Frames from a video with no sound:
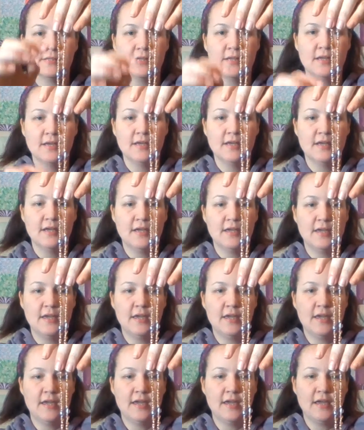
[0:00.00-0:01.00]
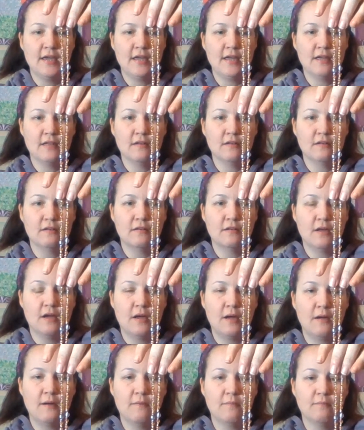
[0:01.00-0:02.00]
and
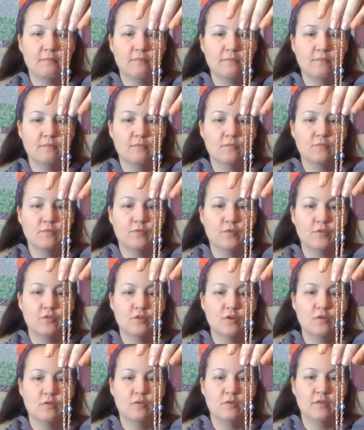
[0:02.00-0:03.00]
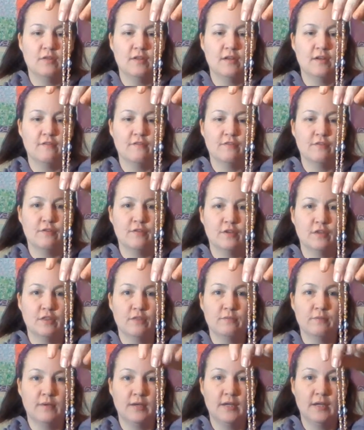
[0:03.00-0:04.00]
for a total of 33
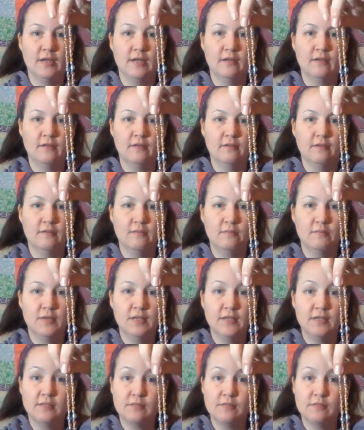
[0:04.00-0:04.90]
beads, which is